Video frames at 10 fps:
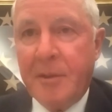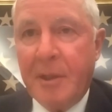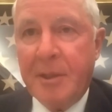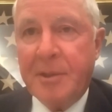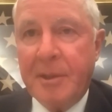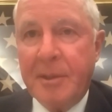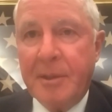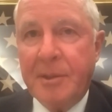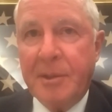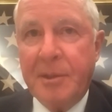you. Actually,
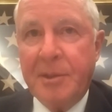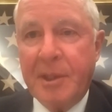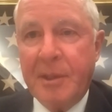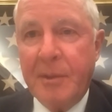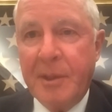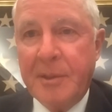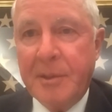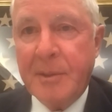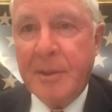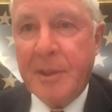it's a good segue
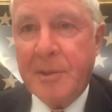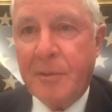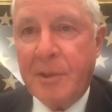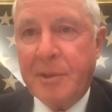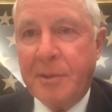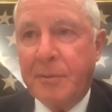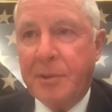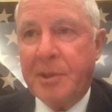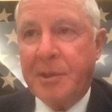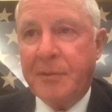to the next question,
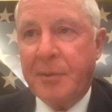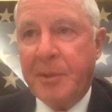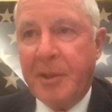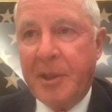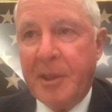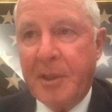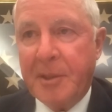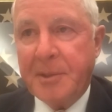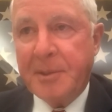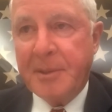which is from Harry
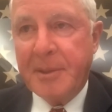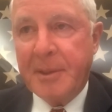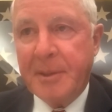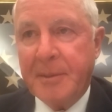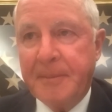Harris, uh,